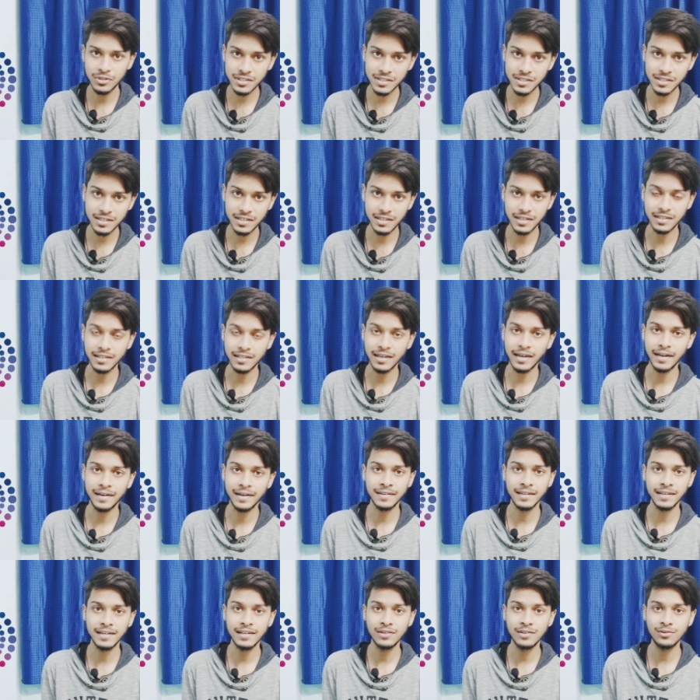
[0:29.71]
screen and
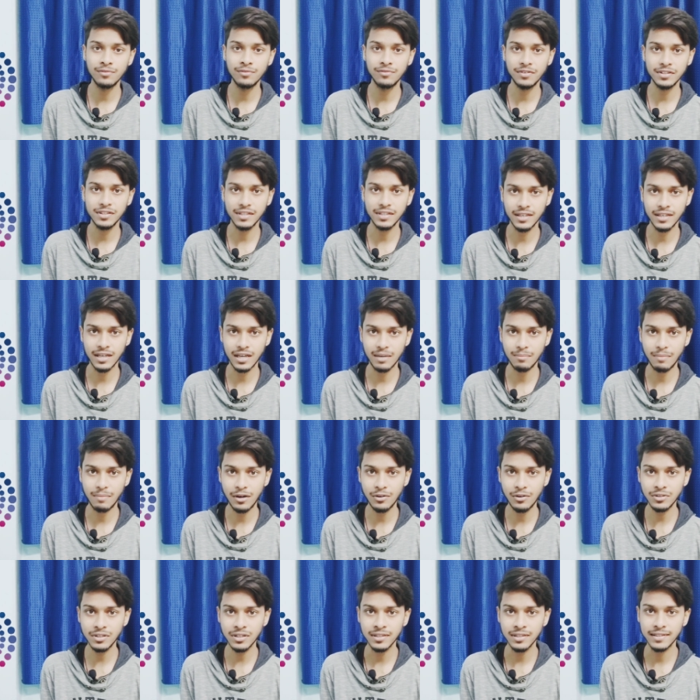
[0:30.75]
tell you everything
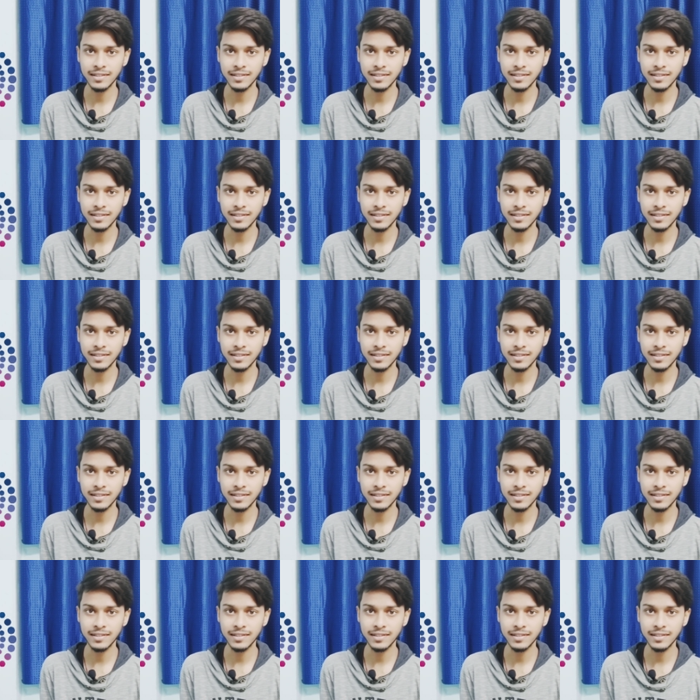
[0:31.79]
about